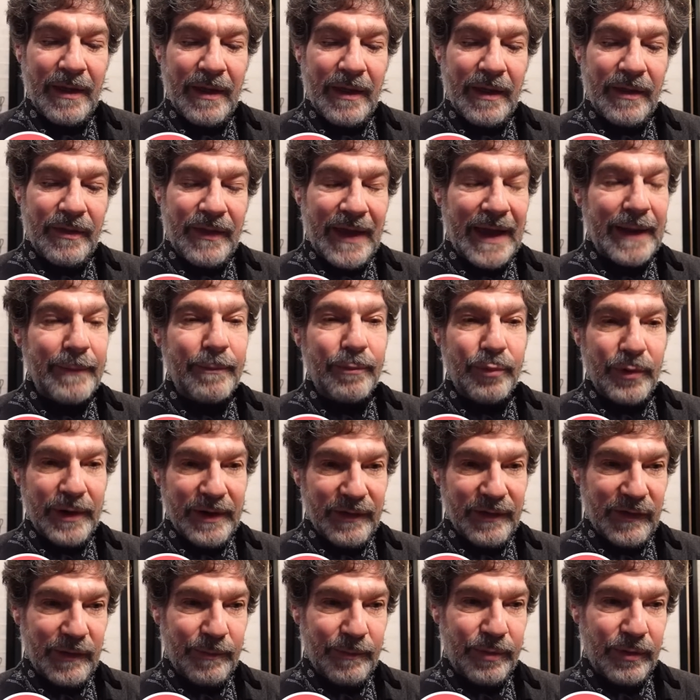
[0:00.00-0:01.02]
that
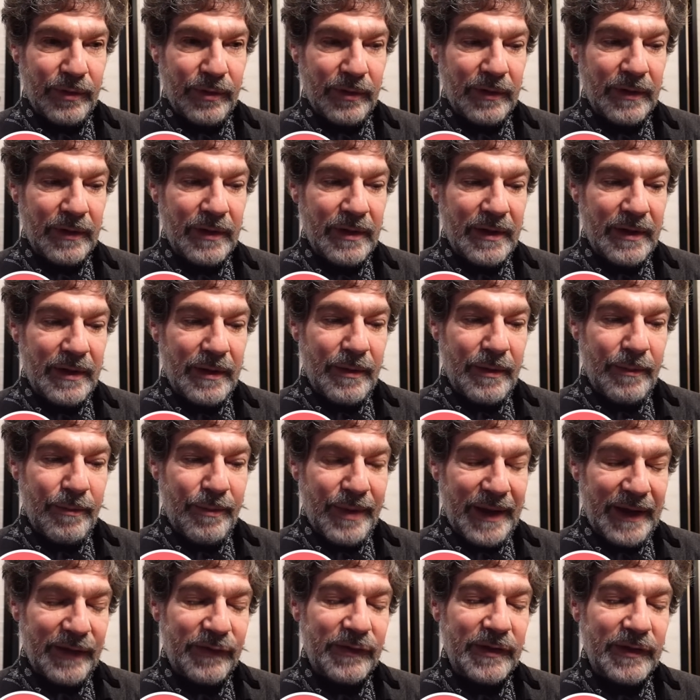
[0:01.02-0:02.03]
principle
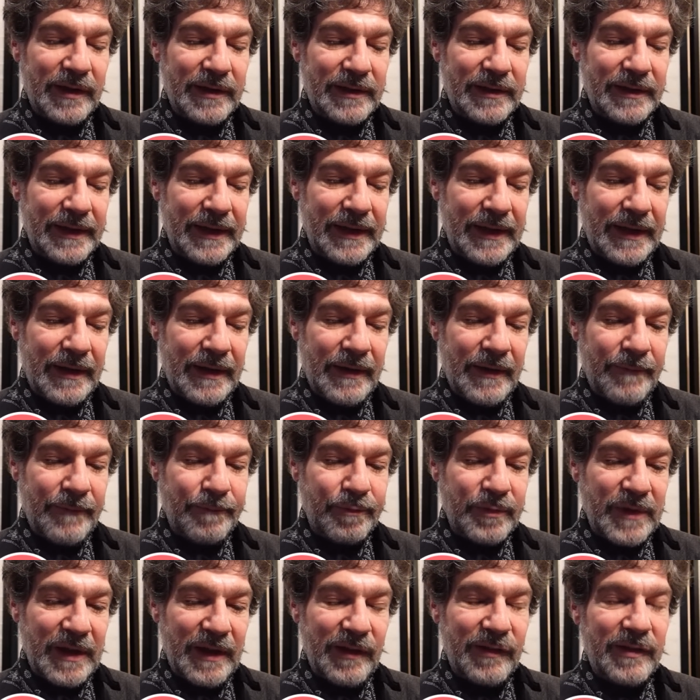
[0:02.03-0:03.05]
basically
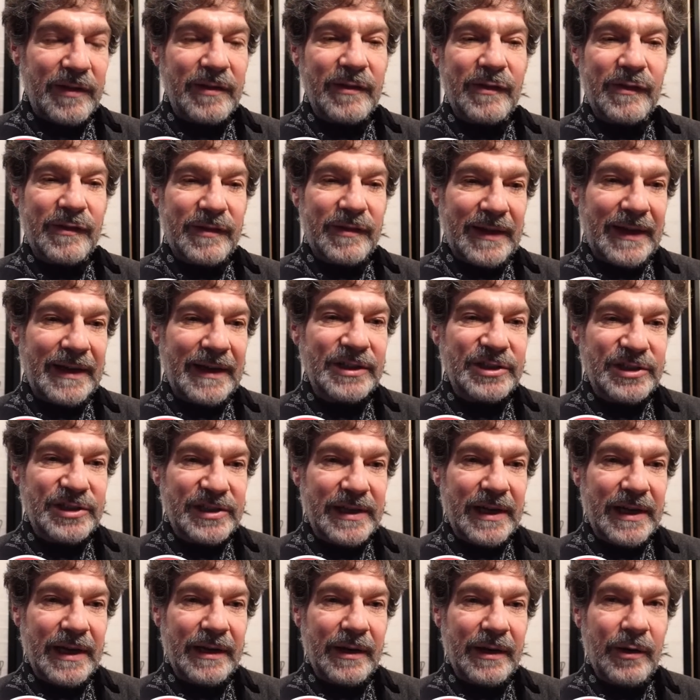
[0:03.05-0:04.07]
is
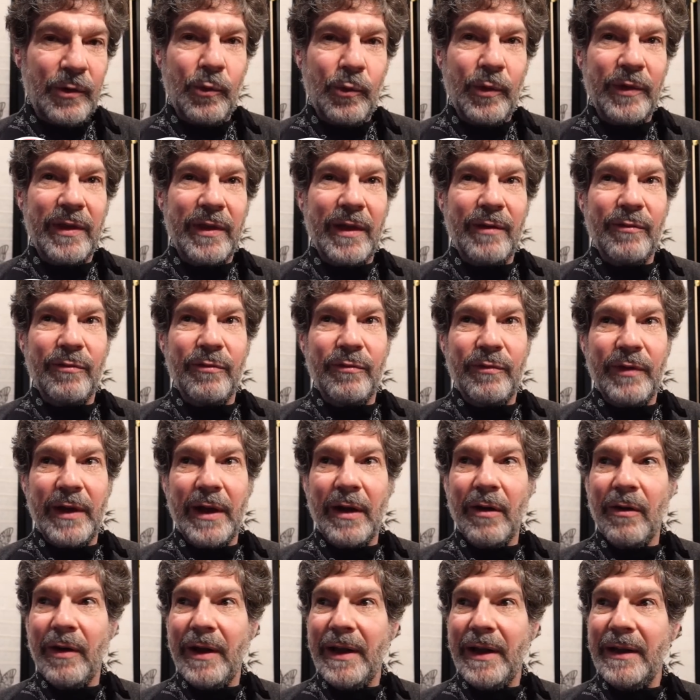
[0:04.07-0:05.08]
instantiated with a
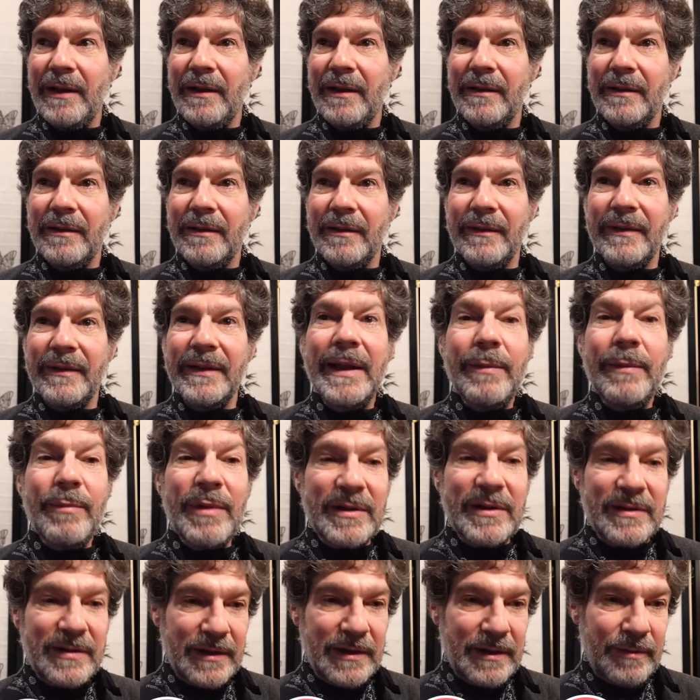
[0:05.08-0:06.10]
very
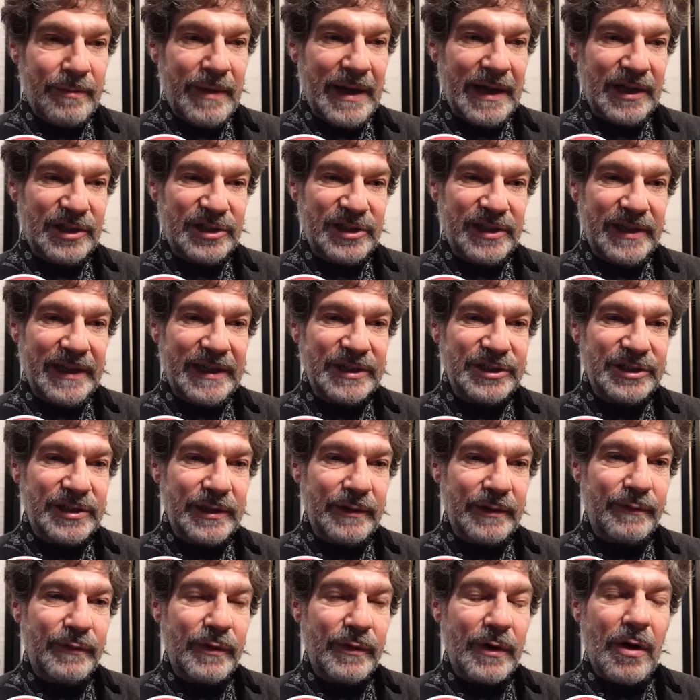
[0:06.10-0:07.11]
limited
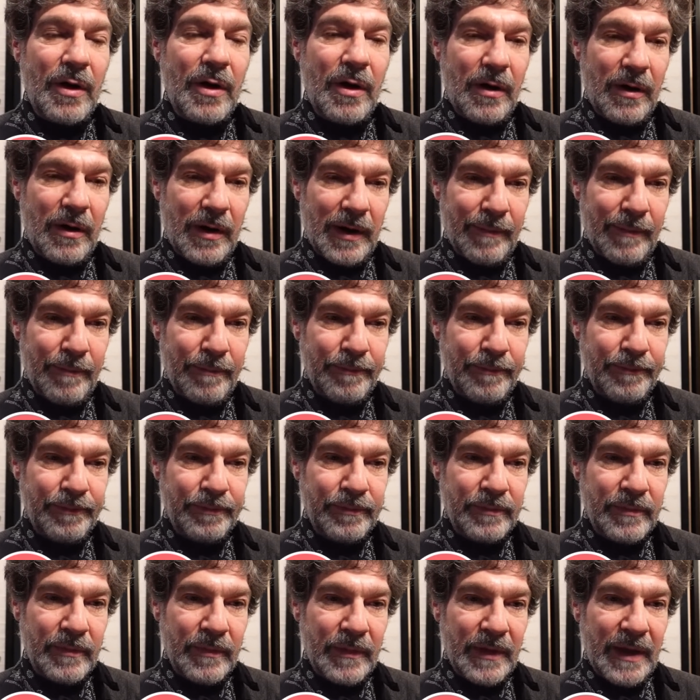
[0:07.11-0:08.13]
imagination for harm.
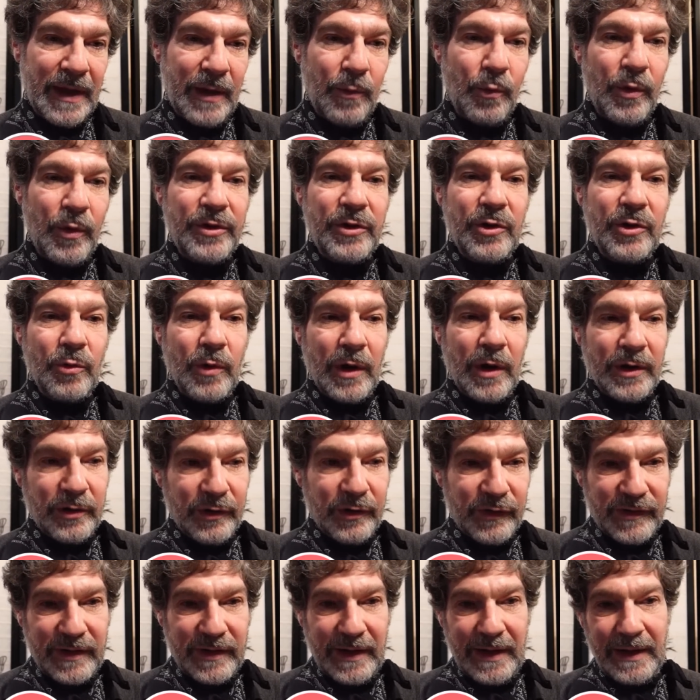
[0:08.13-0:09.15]
And when you
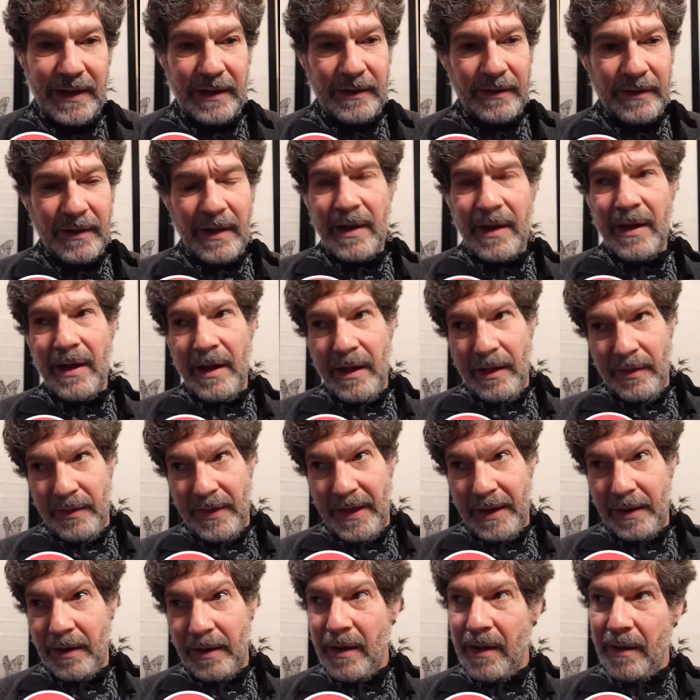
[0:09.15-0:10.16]
understand
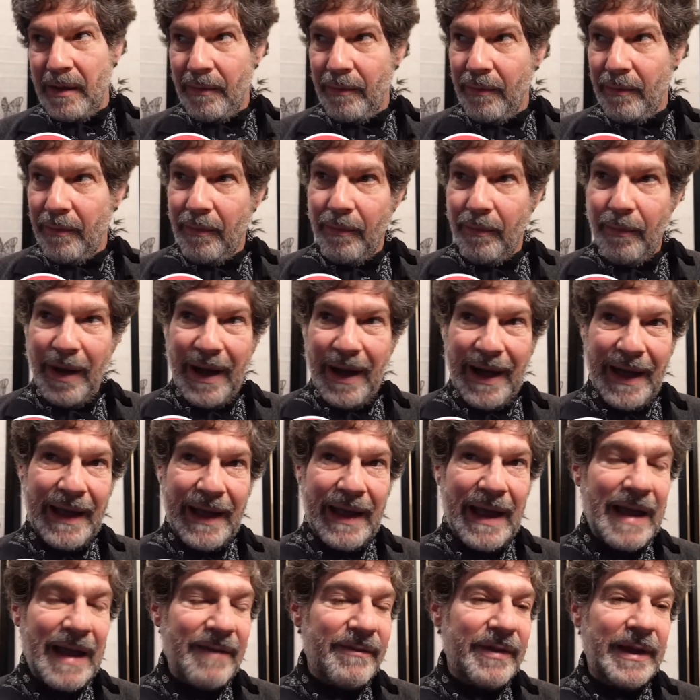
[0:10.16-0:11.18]
that my
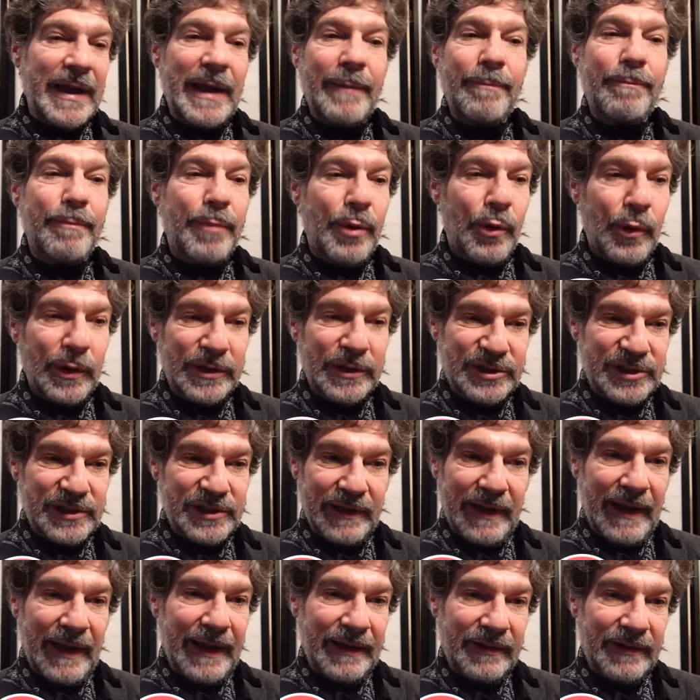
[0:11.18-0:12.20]
having a porch
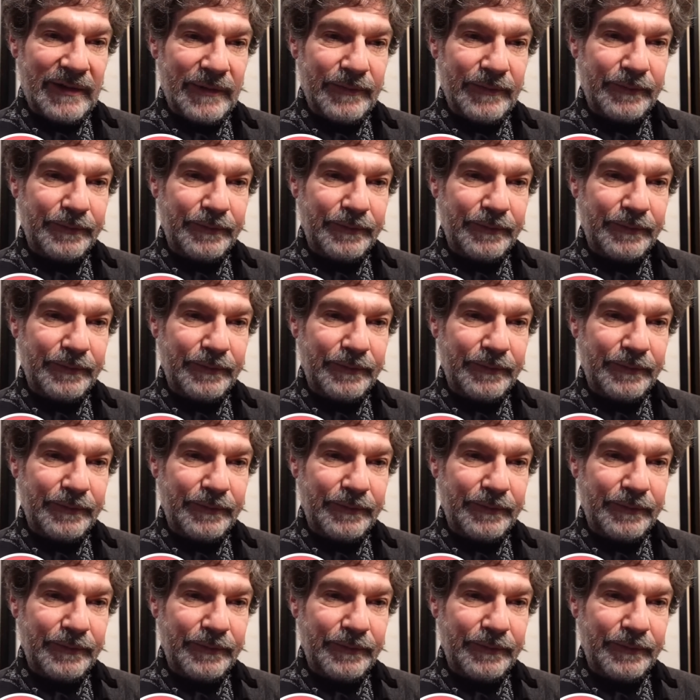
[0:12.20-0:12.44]
light